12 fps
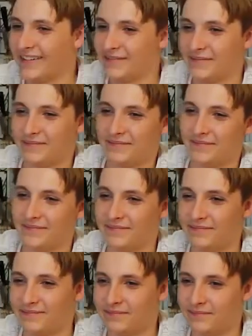
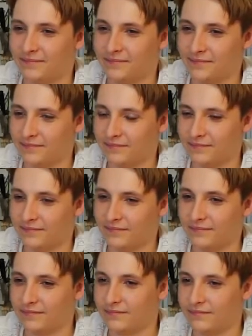
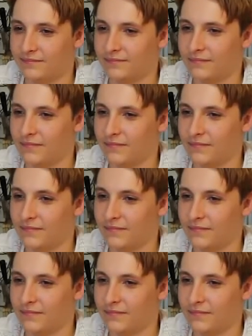(not speaking)